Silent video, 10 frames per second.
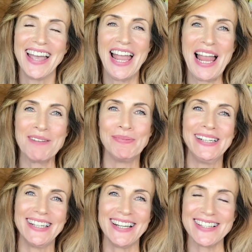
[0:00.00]
Happy
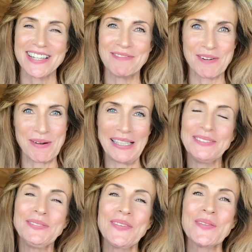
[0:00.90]
days,
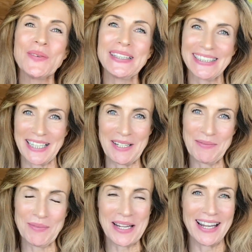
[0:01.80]
everyone.
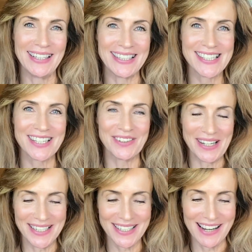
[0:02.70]
Welcome. It's
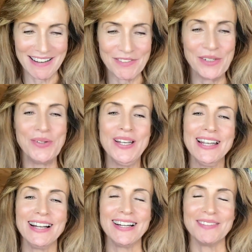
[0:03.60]
great to have you.
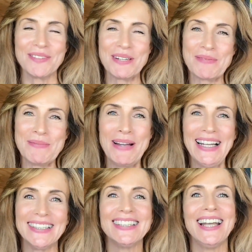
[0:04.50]
I'm Deborah
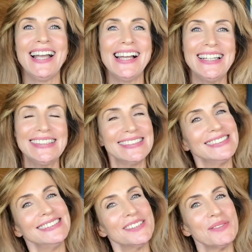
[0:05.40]

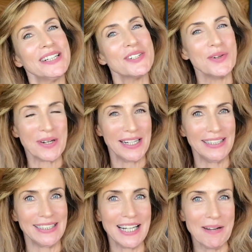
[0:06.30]
and we're
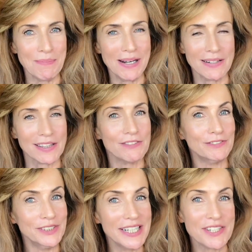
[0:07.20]
talking about the
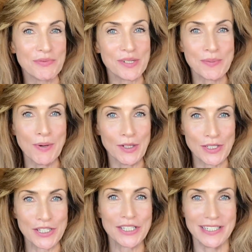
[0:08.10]
freeze
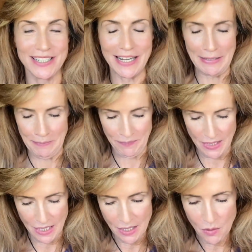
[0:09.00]
response today.
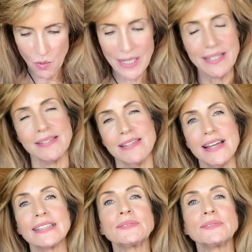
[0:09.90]
What is that?